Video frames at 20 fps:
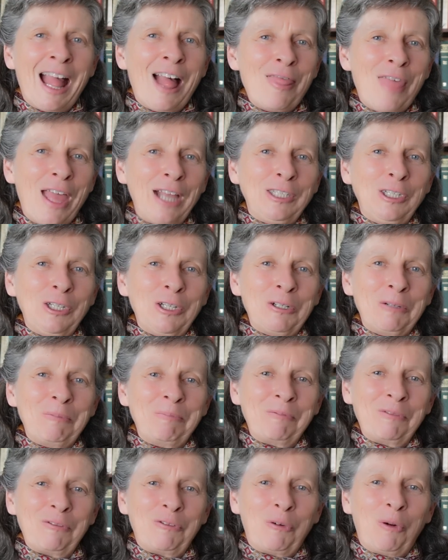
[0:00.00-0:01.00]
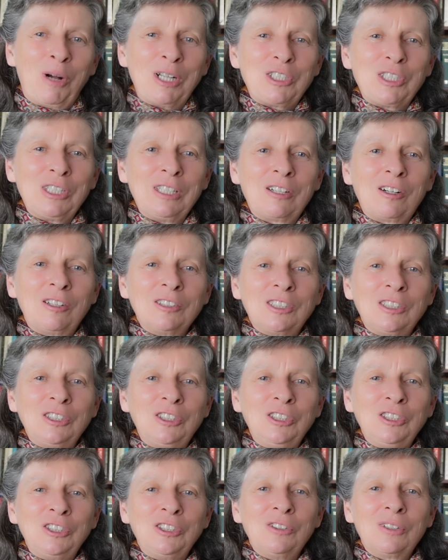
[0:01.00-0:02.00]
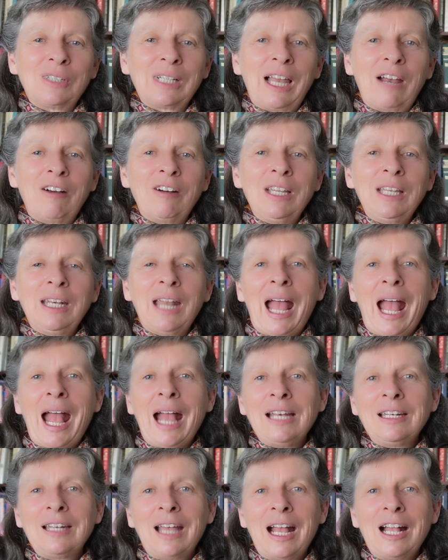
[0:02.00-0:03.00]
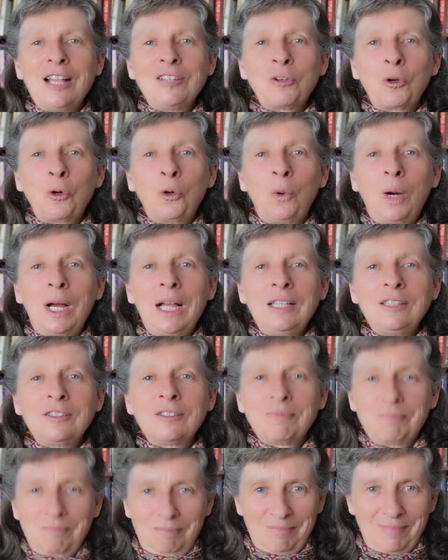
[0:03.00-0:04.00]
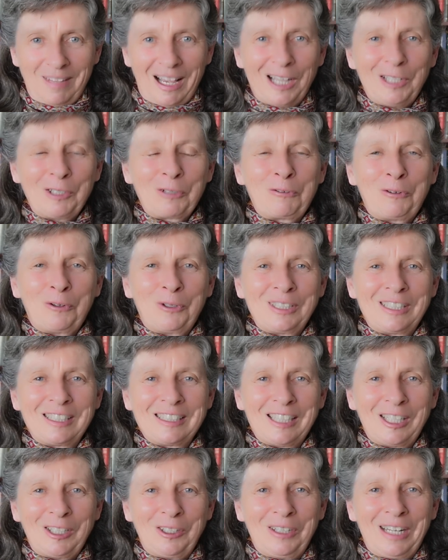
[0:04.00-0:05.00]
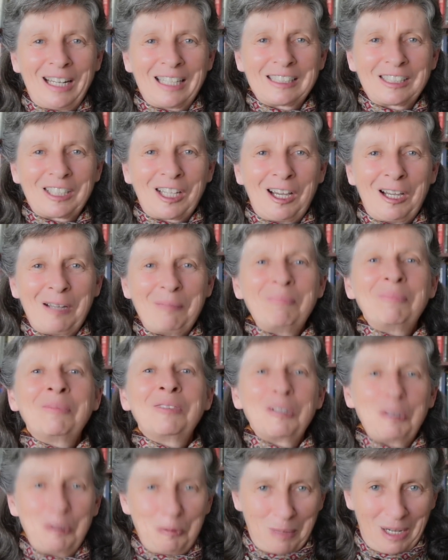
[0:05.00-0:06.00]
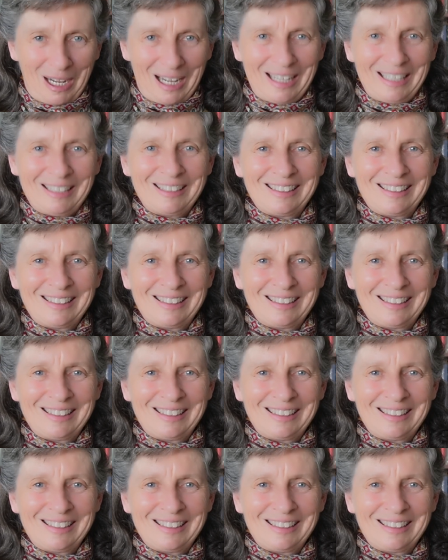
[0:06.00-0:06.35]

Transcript: Thank you for watching the Constitutional Clarion, and as always, I look forward to seeing you next time. Goodbye.